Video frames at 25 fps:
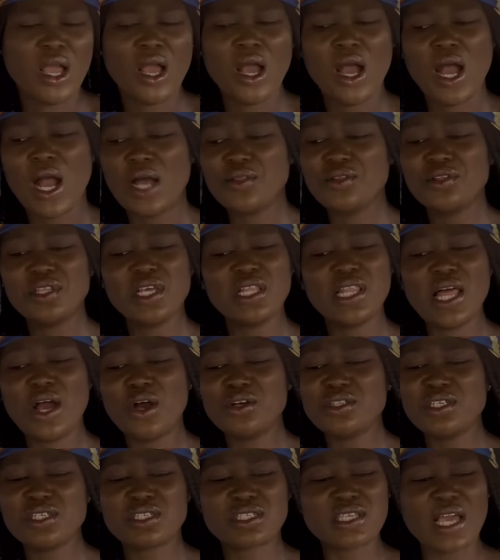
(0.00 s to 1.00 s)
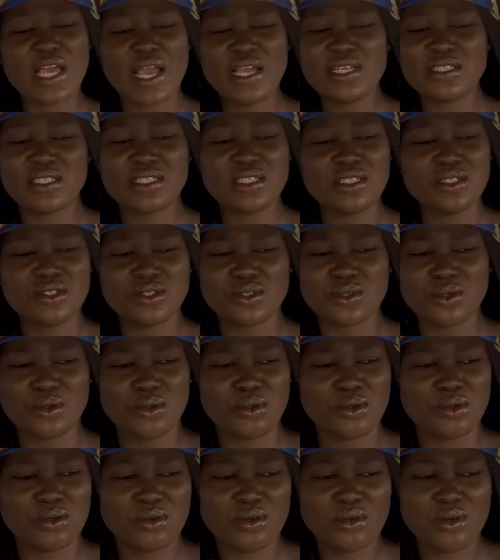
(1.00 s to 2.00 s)
I know they allow this kind of thing, so.
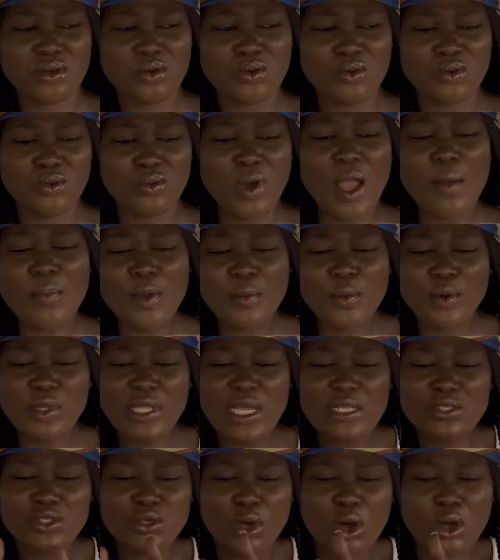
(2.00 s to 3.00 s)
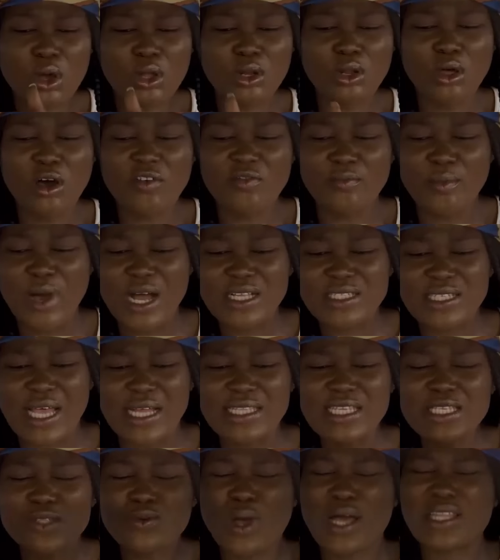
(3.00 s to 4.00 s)
When people they talk love matter,
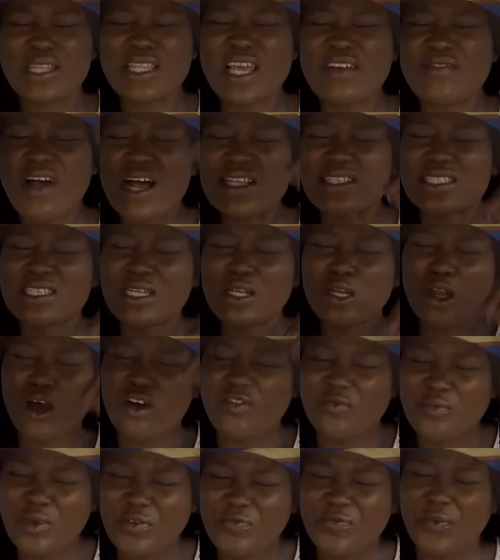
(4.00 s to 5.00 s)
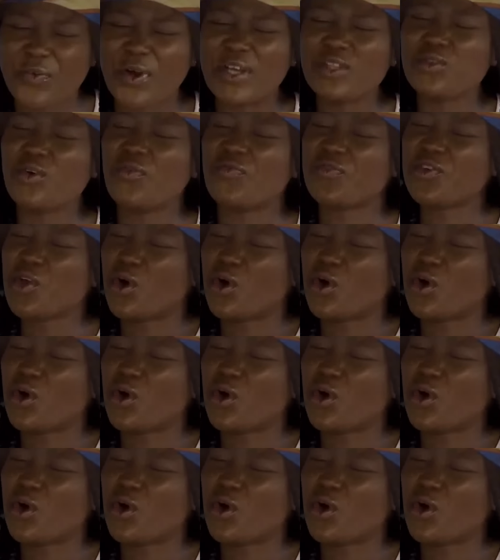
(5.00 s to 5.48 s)
this one I never see love before. No fee